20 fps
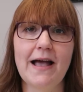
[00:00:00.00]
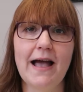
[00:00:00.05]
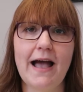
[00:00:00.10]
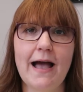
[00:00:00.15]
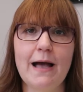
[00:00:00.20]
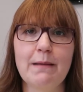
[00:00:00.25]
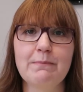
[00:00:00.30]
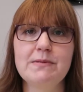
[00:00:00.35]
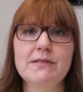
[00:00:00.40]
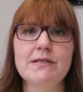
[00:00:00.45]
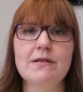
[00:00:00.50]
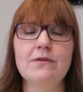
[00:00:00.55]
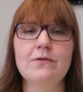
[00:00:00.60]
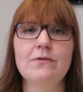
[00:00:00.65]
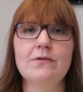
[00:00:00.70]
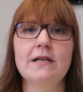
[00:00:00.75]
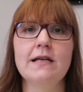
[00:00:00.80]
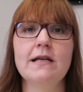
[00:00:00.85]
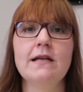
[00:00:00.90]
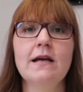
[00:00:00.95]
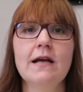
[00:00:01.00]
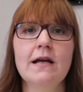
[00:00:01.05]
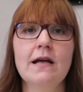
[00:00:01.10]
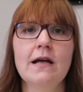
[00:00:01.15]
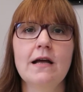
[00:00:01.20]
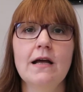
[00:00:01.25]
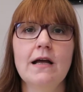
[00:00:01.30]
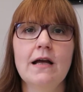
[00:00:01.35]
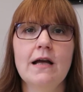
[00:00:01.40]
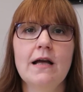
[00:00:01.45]
absolutely
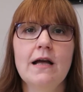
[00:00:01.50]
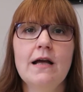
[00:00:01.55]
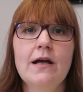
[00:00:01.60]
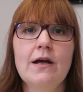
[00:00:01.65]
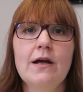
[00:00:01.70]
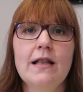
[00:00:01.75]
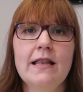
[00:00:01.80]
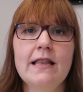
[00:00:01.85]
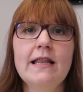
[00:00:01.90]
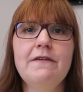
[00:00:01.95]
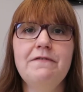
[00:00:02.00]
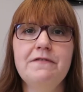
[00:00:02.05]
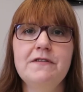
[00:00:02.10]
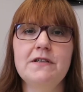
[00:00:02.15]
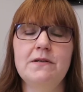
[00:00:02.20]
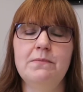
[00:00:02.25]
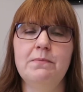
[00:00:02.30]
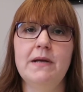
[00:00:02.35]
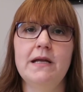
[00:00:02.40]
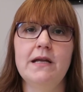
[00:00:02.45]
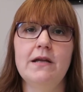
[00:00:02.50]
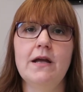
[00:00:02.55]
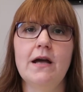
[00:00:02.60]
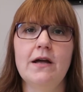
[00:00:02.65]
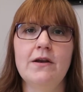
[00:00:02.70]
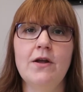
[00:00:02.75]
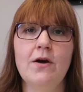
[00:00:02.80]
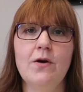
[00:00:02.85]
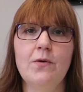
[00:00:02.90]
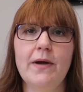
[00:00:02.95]
lifted me
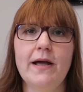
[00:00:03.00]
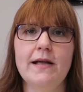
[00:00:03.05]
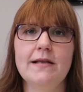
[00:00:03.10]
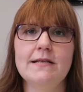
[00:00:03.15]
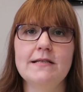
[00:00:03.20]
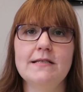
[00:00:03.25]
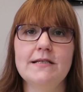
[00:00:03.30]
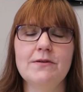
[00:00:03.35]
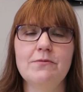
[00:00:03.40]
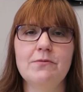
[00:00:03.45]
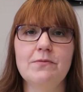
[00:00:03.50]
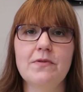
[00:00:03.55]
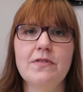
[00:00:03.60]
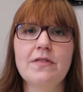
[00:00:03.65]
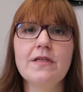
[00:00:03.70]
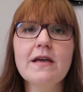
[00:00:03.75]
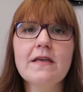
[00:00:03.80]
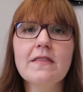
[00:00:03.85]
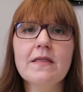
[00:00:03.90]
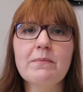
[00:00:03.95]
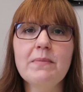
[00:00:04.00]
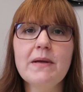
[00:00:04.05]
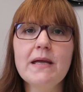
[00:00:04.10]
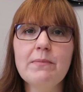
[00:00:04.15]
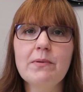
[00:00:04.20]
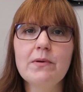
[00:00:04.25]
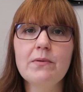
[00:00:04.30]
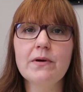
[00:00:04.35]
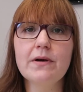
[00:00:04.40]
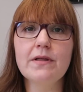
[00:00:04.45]
no end to think that
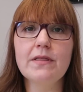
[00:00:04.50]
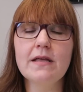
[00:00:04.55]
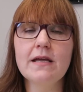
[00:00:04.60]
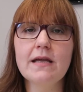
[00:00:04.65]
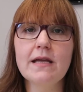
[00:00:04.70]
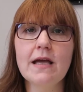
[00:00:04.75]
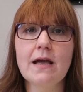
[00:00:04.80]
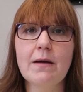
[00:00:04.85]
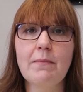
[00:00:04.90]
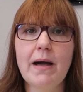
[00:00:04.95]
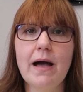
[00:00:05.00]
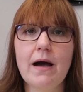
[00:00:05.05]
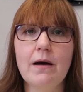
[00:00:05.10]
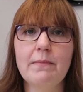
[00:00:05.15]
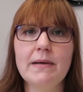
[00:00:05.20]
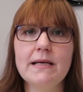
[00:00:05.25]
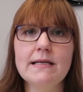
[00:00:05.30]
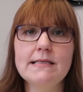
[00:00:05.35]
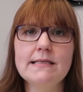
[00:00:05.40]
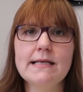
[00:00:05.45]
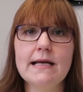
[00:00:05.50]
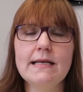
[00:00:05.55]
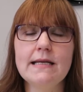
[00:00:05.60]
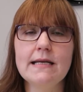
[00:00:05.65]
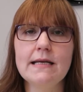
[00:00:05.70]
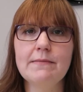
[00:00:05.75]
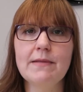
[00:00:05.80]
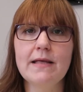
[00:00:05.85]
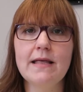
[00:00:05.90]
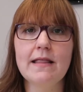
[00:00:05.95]
people were thinking about me,
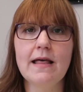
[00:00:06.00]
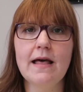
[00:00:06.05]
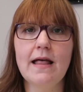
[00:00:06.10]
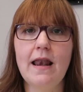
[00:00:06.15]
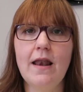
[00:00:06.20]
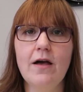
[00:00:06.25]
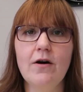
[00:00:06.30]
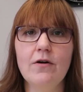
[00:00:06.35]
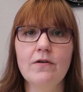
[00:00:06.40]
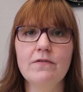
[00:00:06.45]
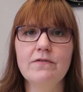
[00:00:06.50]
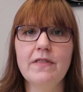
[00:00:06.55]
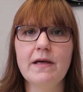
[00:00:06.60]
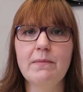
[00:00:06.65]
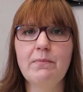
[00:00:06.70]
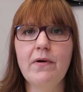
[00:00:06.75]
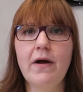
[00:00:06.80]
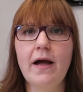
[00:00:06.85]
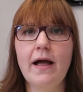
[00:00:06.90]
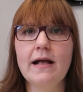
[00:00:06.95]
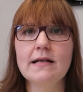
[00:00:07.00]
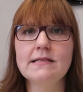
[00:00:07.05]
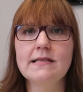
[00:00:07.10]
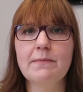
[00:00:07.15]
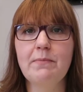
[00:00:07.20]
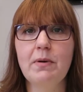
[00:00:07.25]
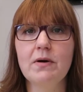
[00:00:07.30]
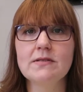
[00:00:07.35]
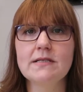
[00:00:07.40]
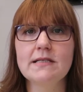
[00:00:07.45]
sending me their love, their prayers,
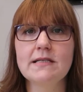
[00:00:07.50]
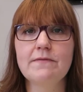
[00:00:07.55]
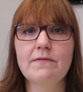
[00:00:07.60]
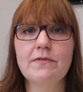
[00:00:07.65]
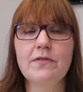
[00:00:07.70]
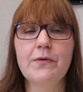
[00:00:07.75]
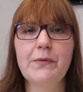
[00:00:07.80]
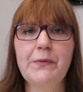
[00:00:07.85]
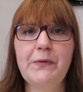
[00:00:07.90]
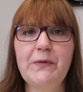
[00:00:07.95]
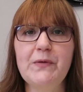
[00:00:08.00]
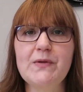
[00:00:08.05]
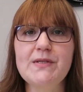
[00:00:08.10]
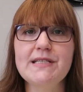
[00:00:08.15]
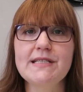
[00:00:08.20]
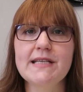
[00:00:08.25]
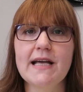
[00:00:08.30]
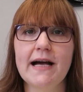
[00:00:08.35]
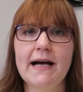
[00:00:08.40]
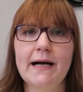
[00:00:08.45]
their positive thoughts,